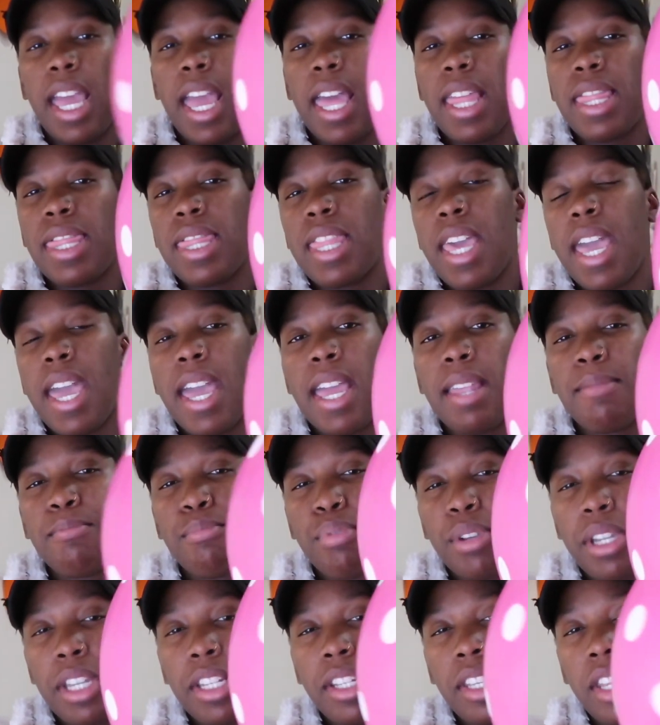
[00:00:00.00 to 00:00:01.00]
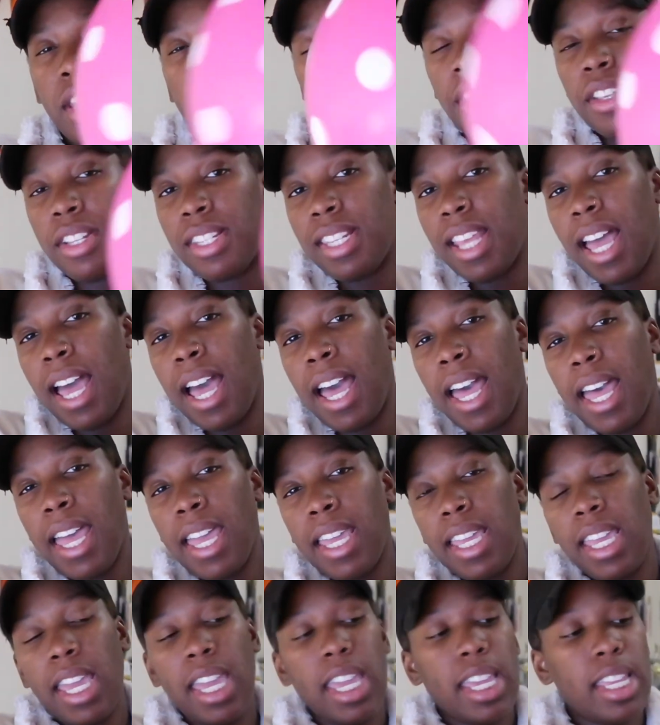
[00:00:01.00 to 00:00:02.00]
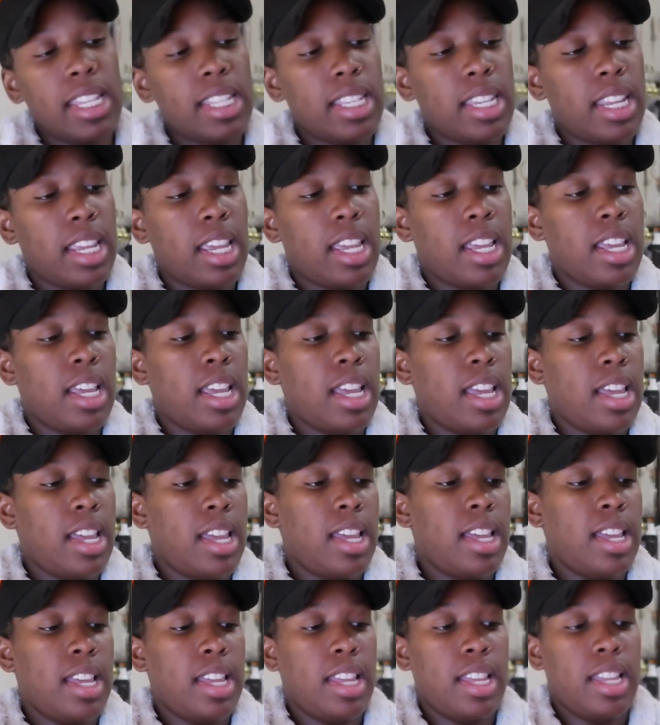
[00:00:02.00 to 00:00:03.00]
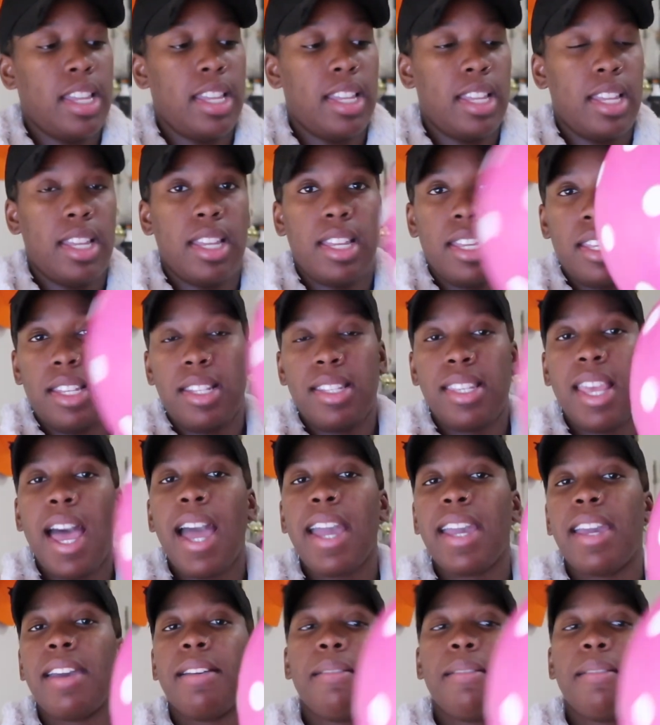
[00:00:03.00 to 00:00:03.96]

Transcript: and then bring it to the other side and tie